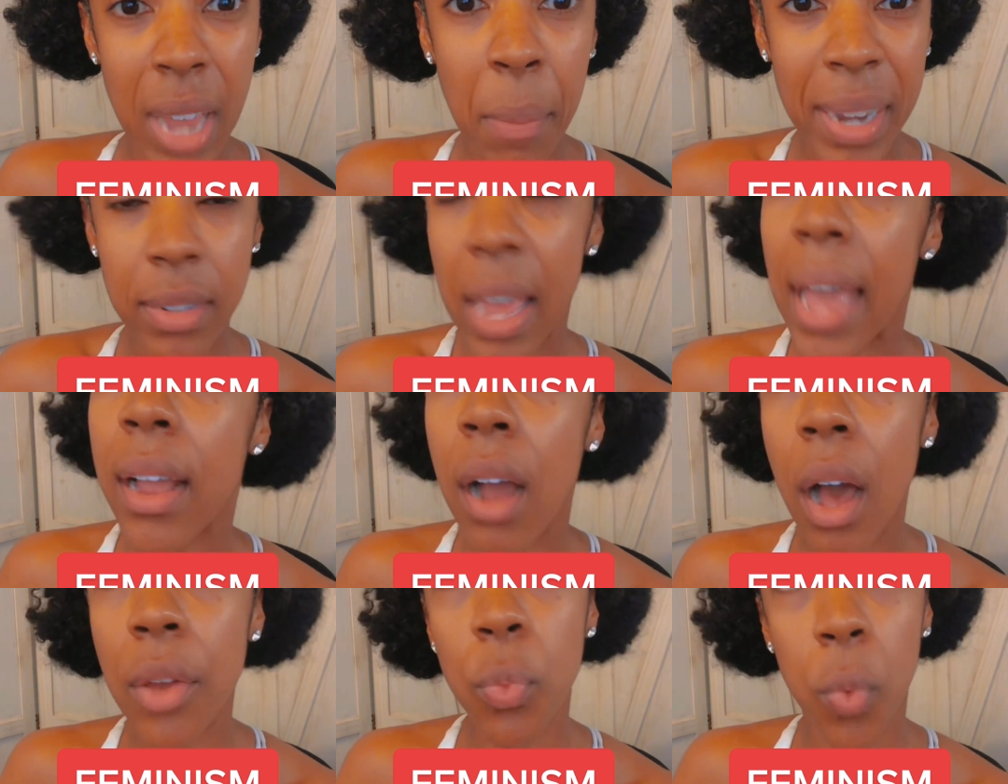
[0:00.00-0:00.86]
I mean, take
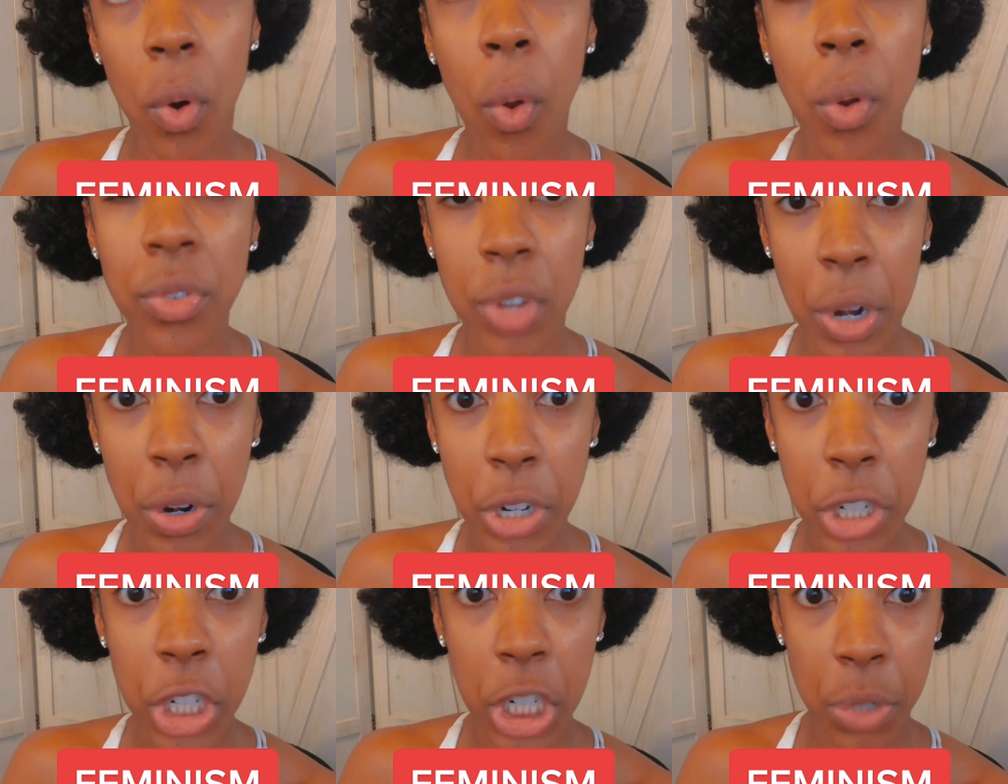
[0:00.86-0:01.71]
on roles that are
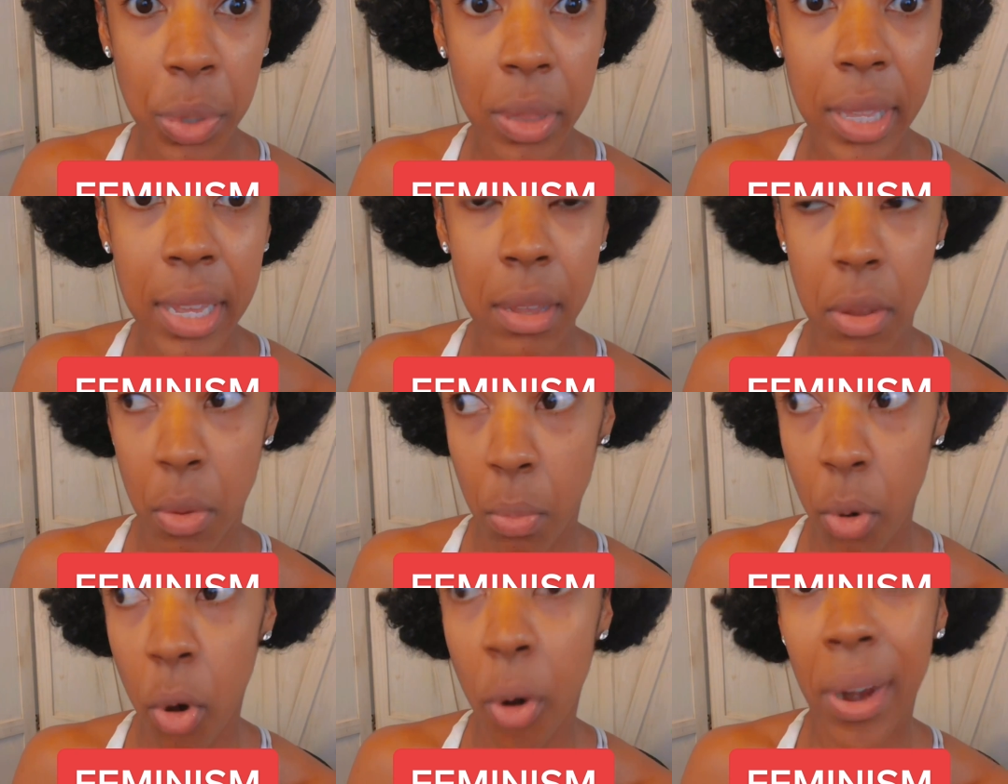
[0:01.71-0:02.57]
generally
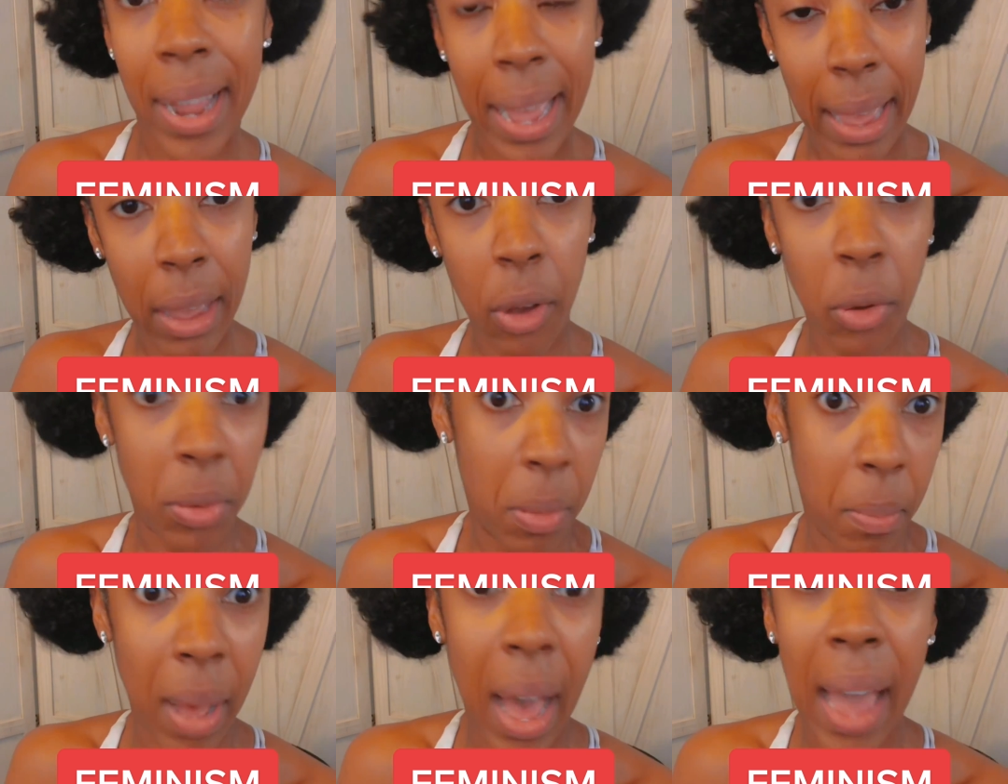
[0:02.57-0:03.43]
more held
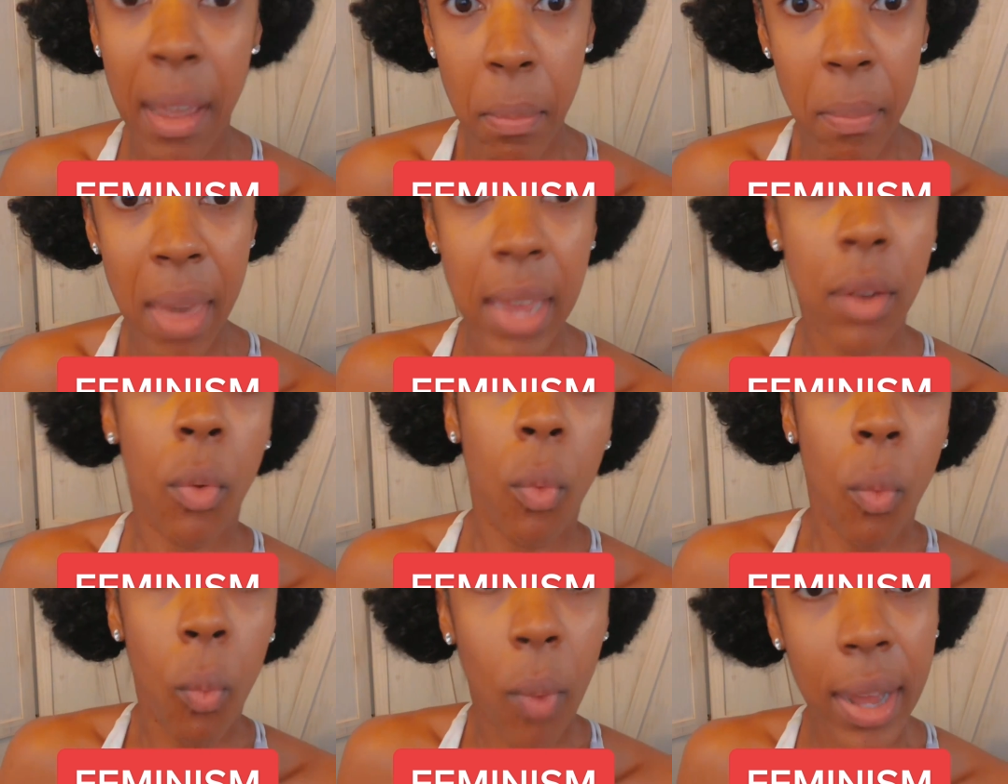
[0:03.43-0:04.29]
by men.
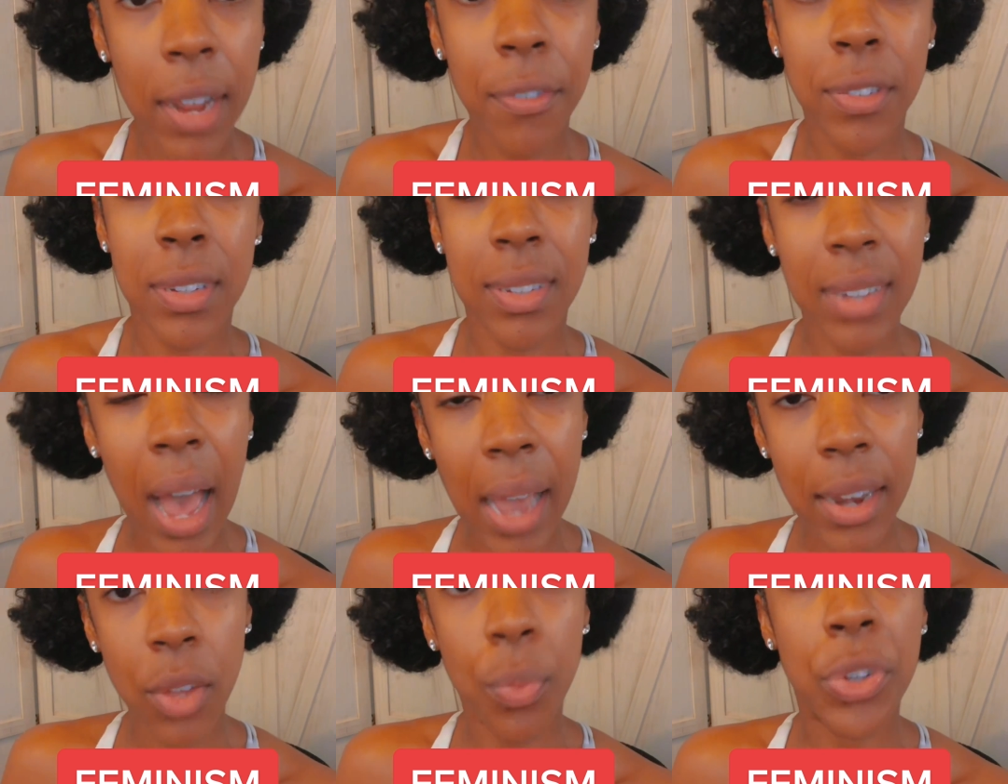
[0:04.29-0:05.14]
What if
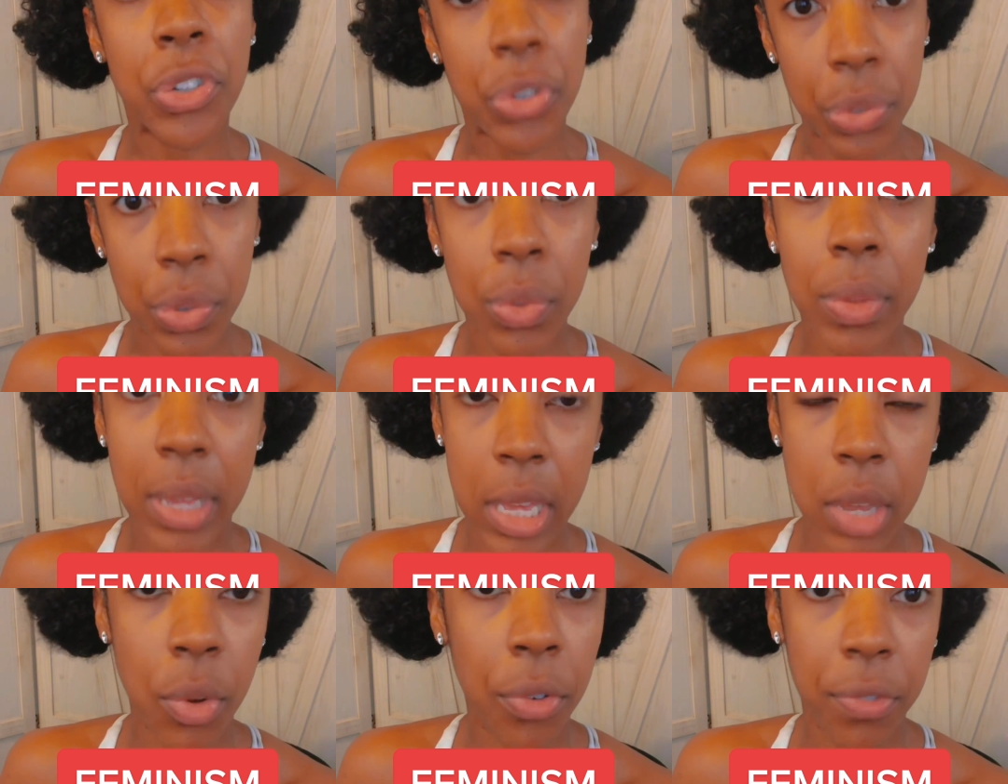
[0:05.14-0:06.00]
society was truly
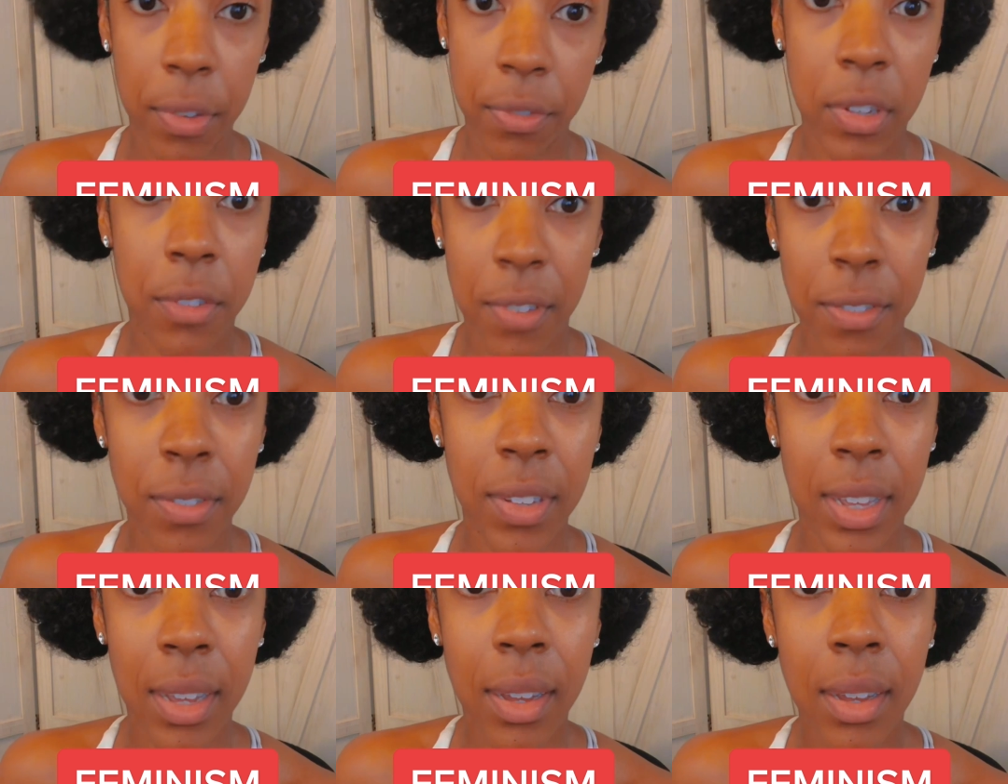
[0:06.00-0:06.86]
equal
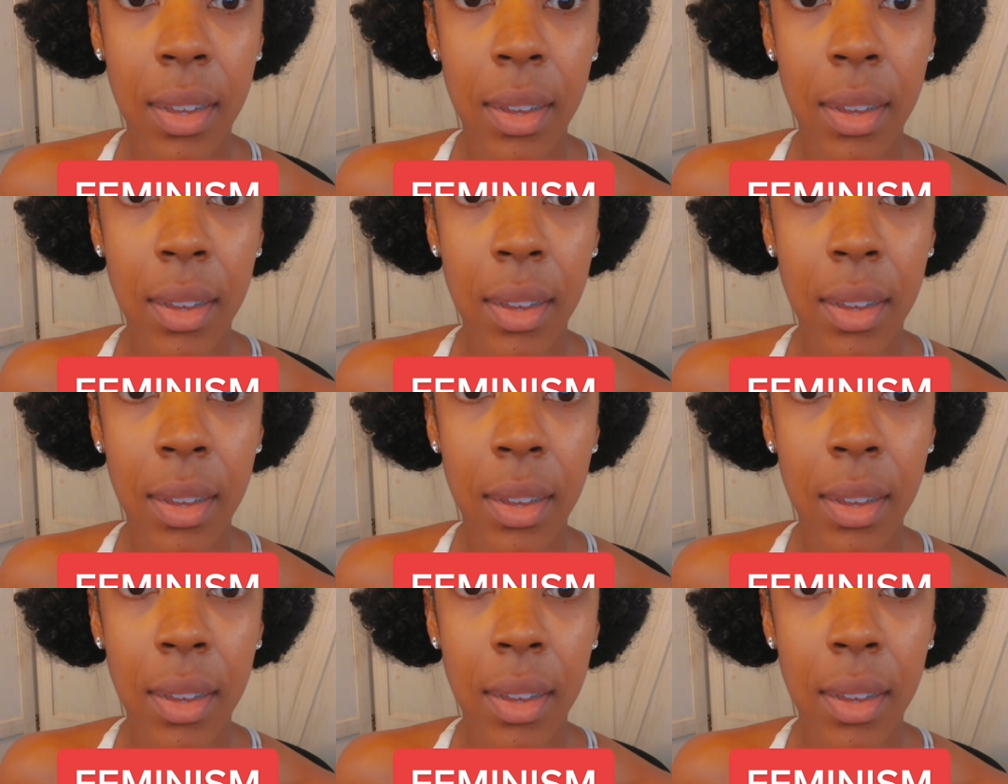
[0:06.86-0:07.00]
50-50?